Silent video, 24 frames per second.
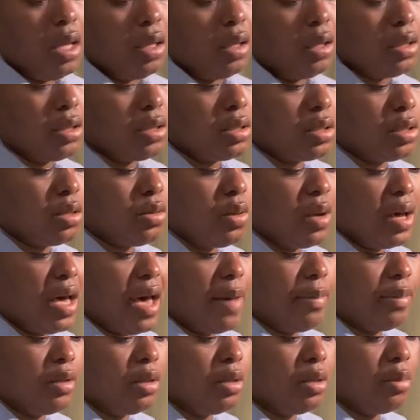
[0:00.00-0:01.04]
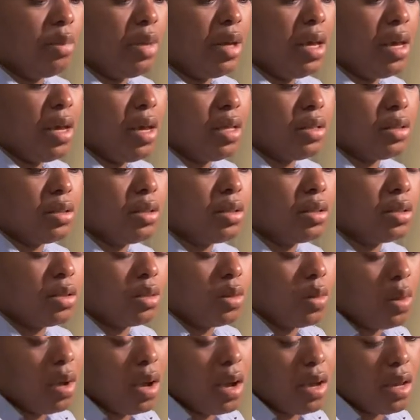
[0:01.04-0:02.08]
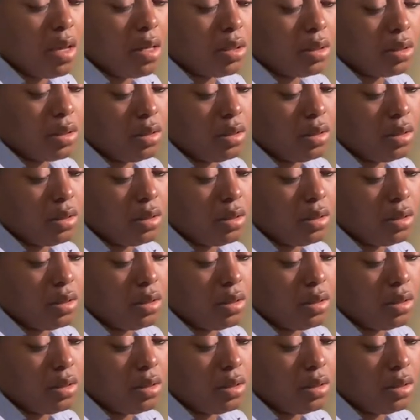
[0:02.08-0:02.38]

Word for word: Let's see what happened in the past. Six of Wands.